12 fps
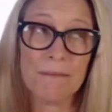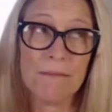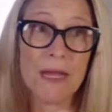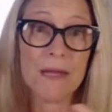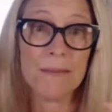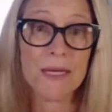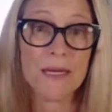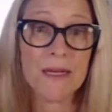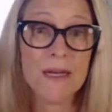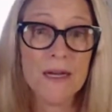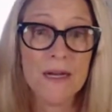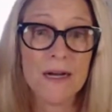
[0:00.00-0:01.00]

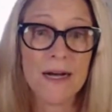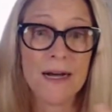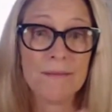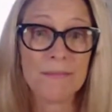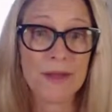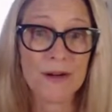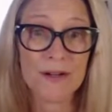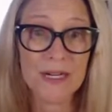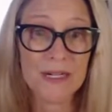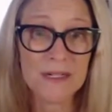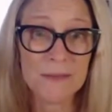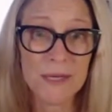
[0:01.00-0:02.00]
Maybe there
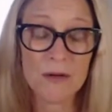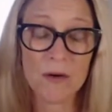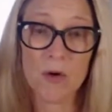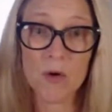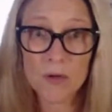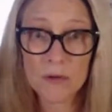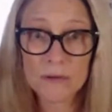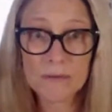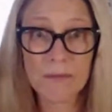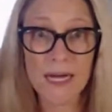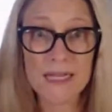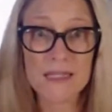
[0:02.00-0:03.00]
needed to be
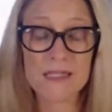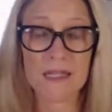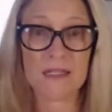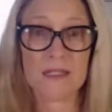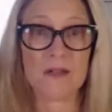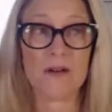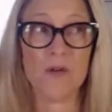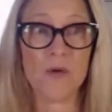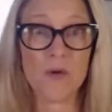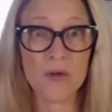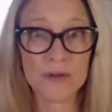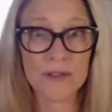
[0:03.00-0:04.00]
old mindsets or
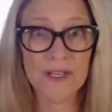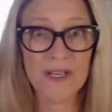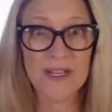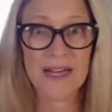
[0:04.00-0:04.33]
old